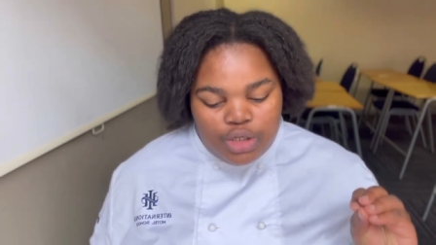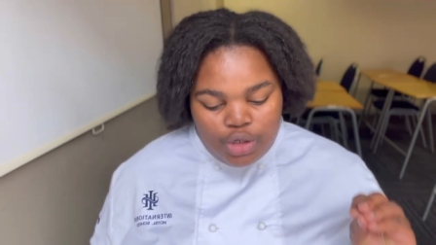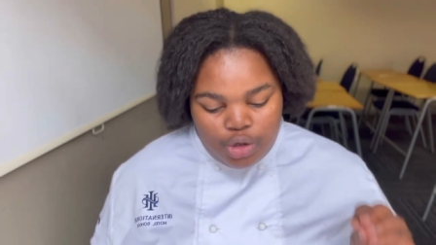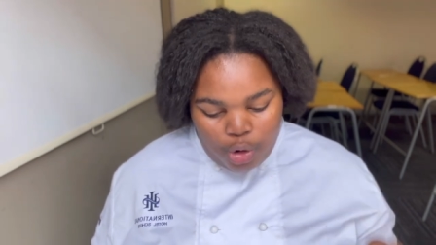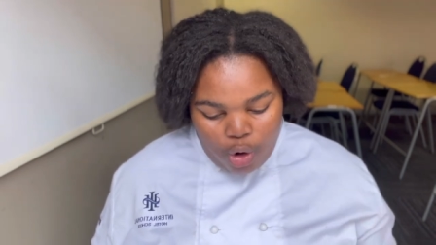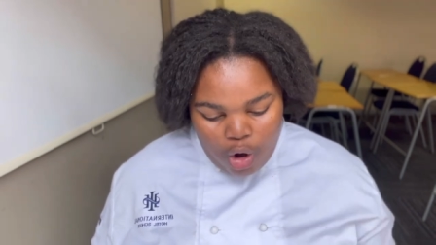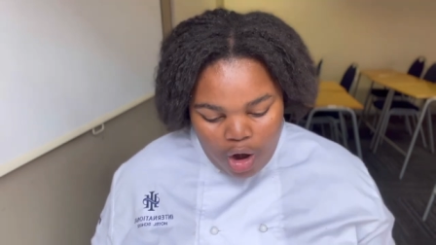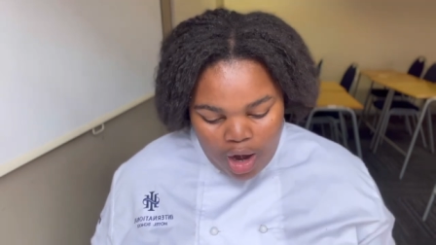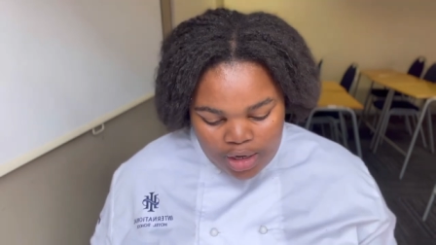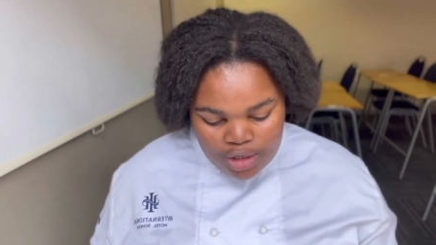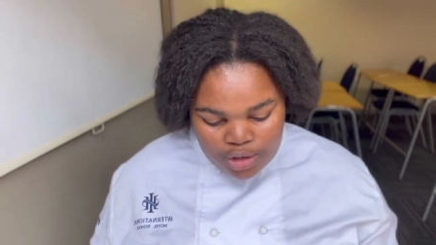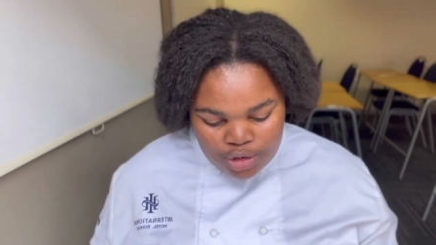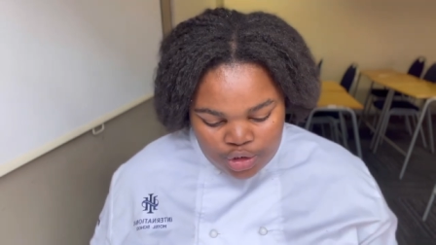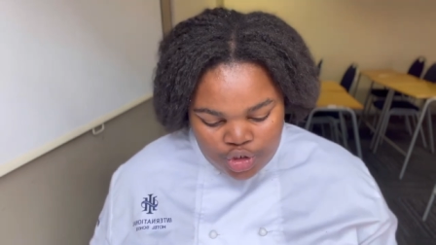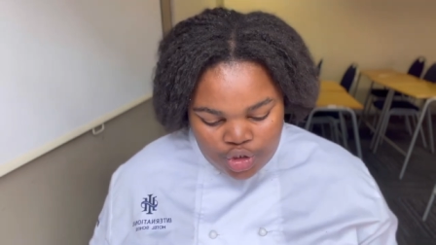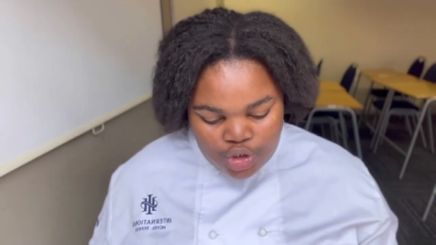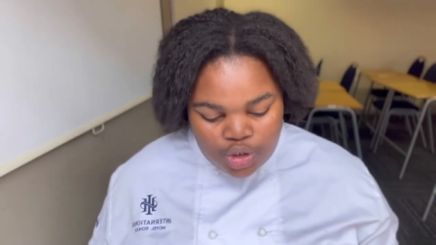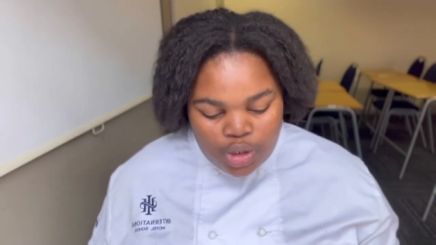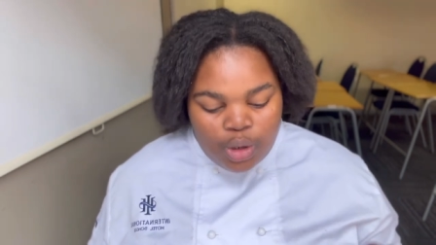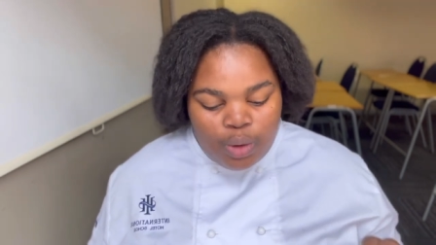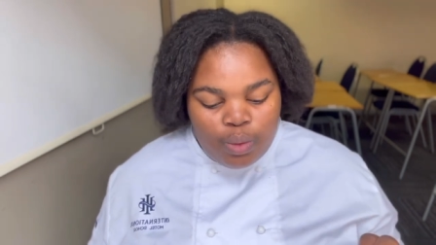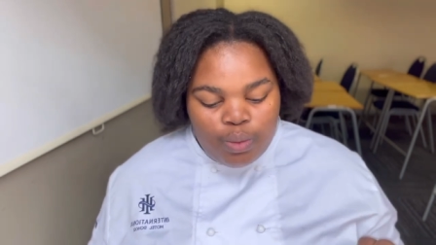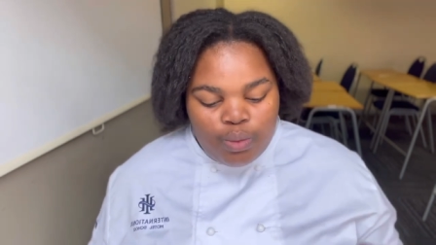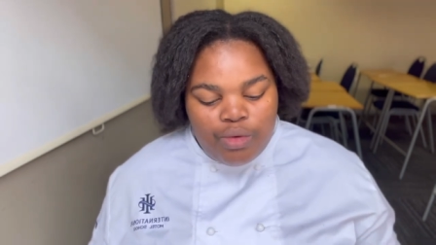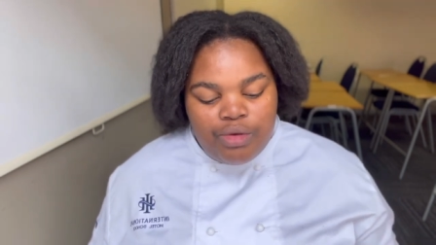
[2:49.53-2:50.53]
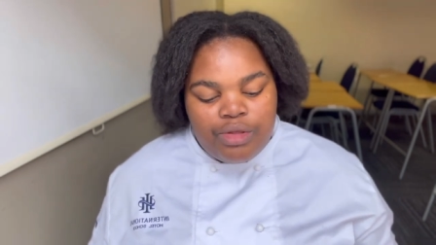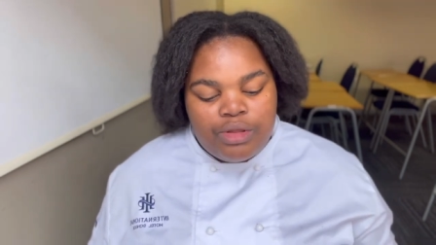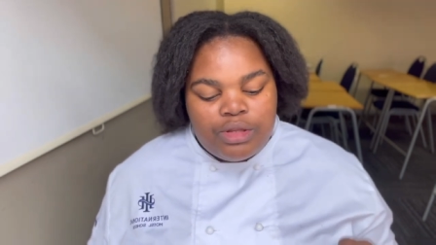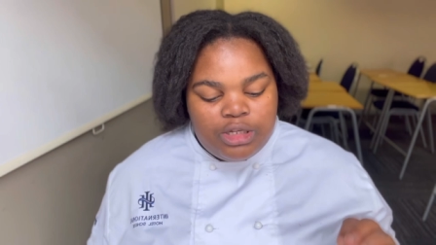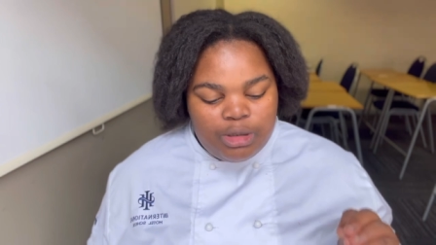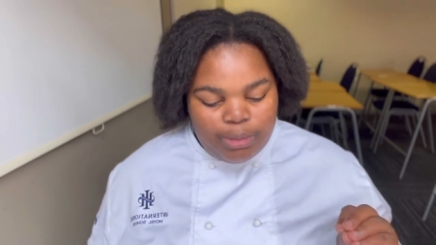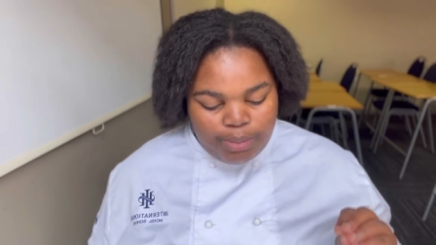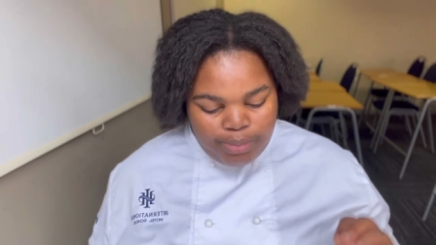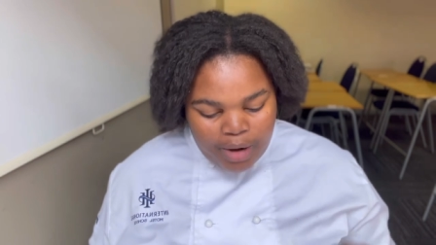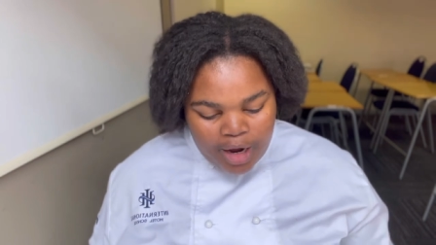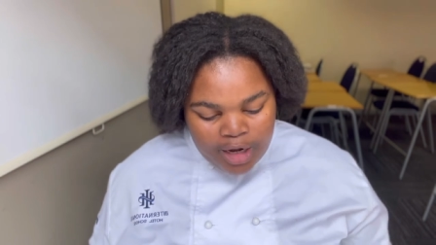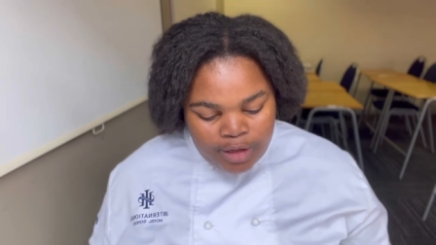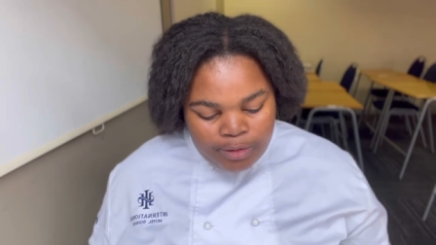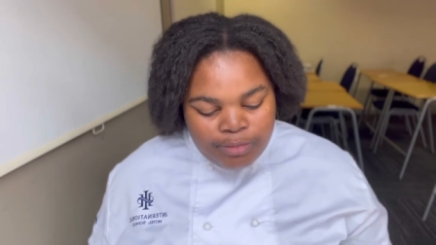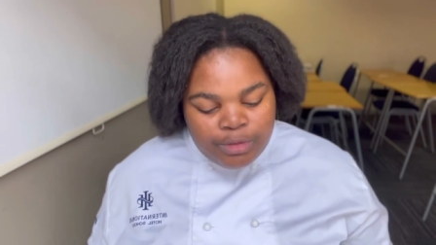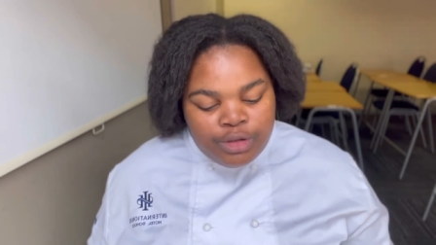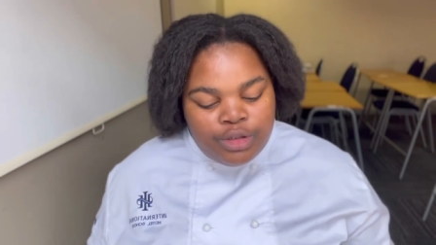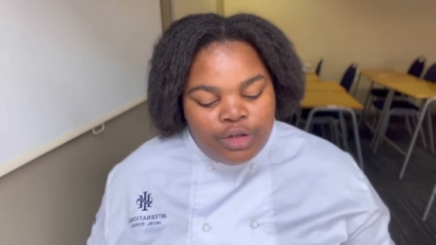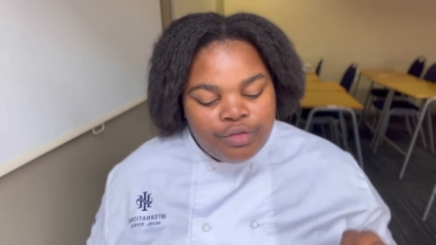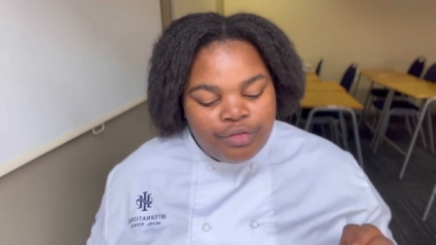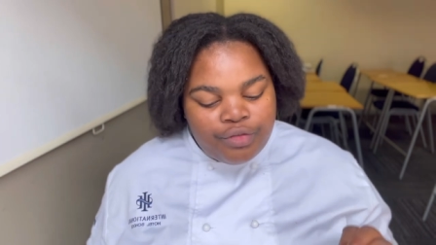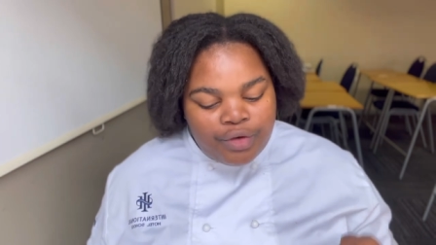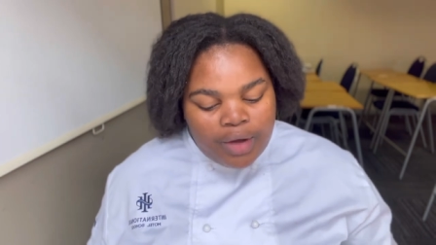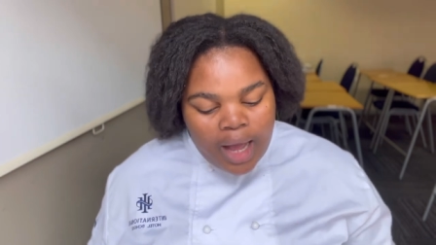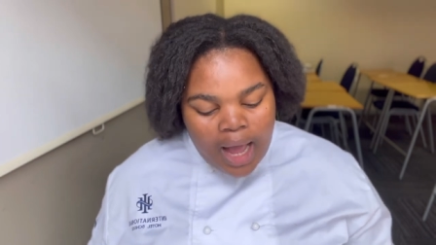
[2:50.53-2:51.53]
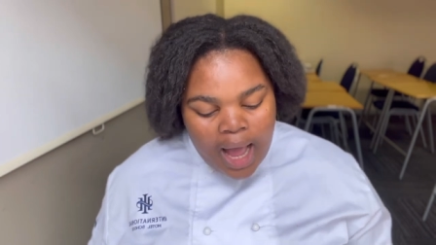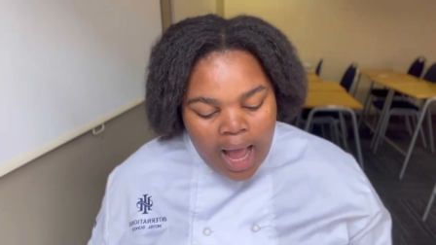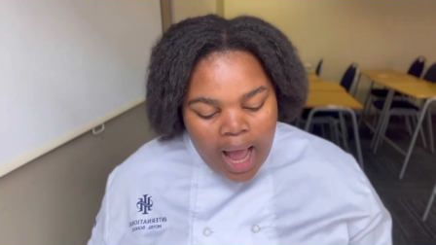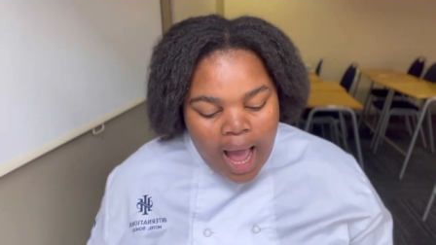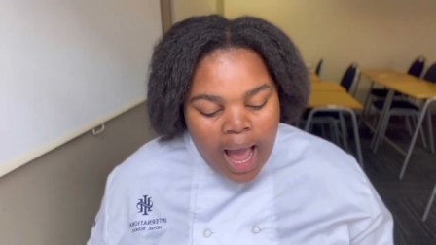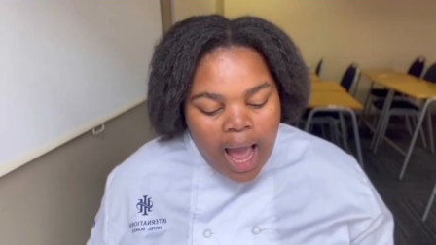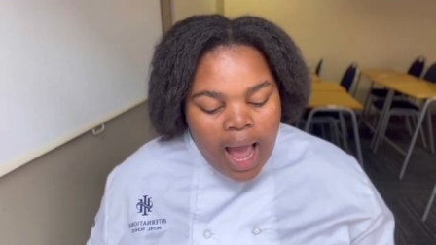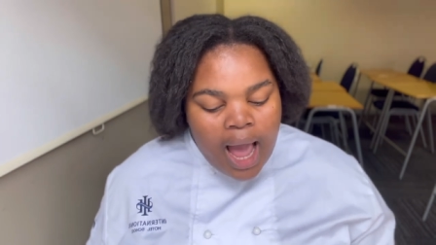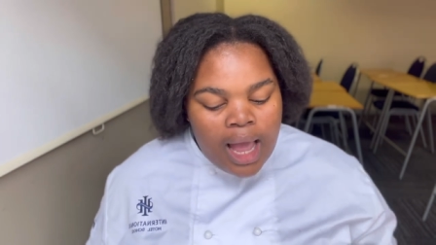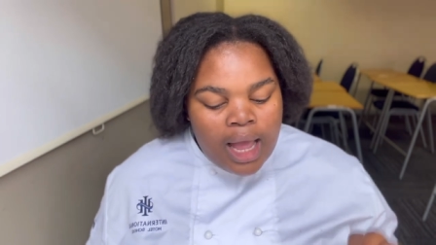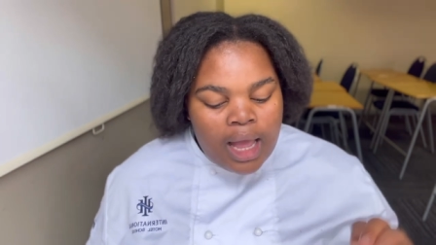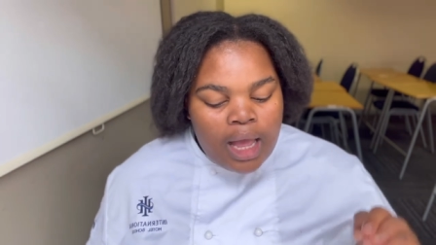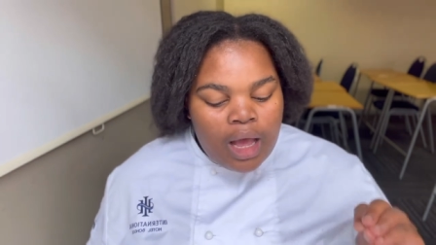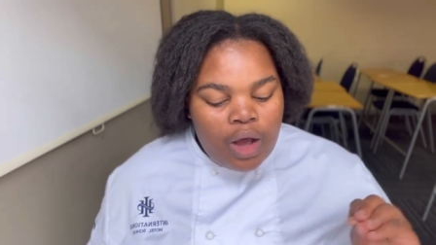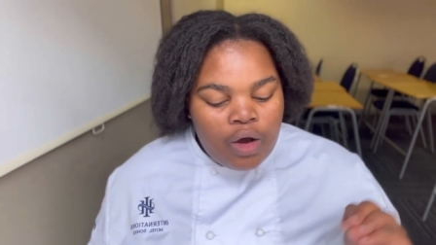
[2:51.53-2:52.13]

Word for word: college with Department of I